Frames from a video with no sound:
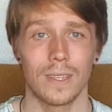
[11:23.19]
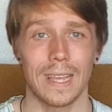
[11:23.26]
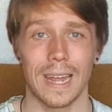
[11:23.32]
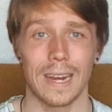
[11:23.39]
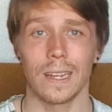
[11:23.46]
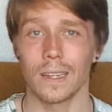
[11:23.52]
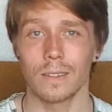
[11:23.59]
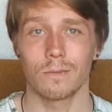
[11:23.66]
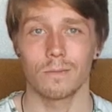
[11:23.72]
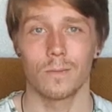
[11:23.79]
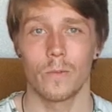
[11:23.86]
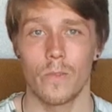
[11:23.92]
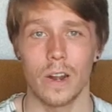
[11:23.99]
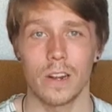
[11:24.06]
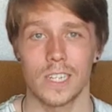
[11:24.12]
getting
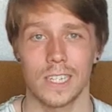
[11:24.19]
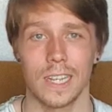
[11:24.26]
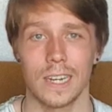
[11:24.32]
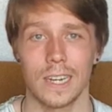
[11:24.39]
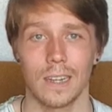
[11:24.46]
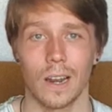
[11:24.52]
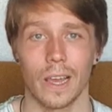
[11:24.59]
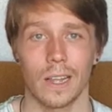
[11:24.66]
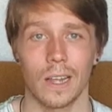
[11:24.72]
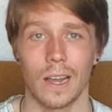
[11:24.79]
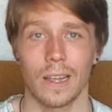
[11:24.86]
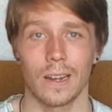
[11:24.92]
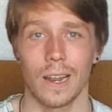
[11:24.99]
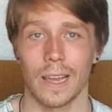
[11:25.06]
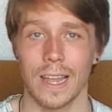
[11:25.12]
very skinny, like
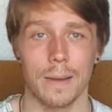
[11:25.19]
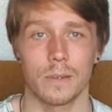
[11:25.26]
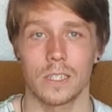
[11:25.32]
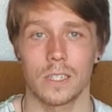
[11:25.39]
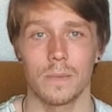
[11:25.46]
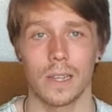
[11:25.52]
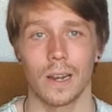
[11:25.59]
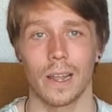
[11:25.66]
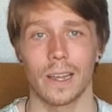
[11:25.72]
happened to me.